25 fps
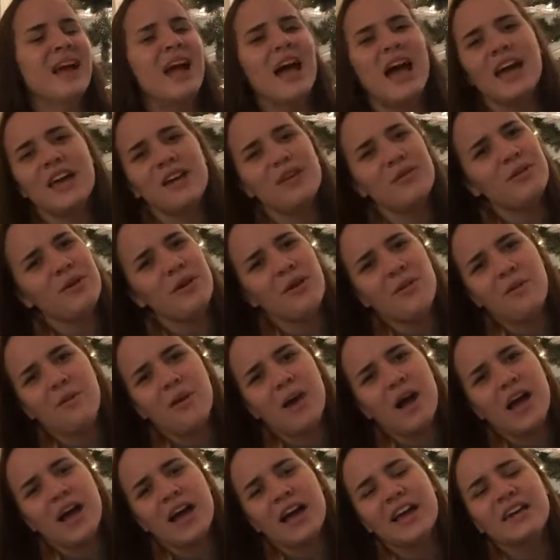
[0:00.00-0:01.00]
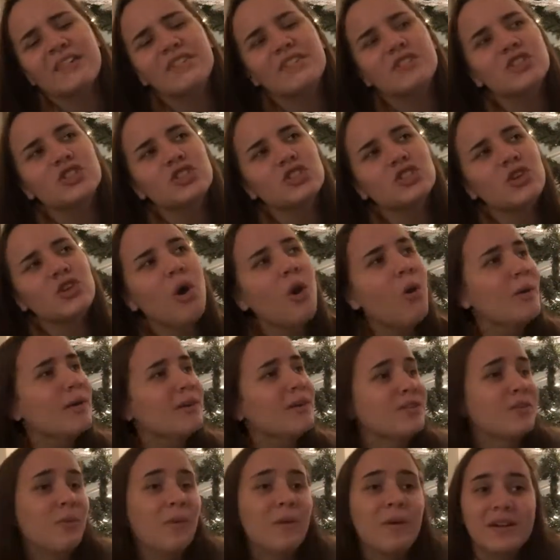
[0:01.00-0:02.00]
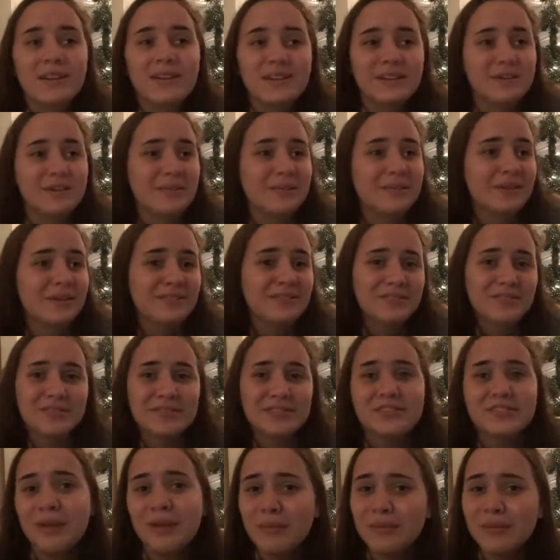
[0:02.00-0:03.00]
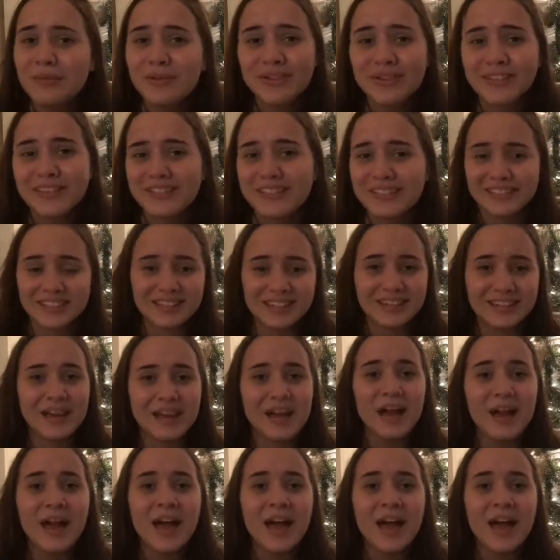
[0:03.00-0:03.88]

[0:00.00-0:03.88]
I don't know why, I've just always wanted one for some reason.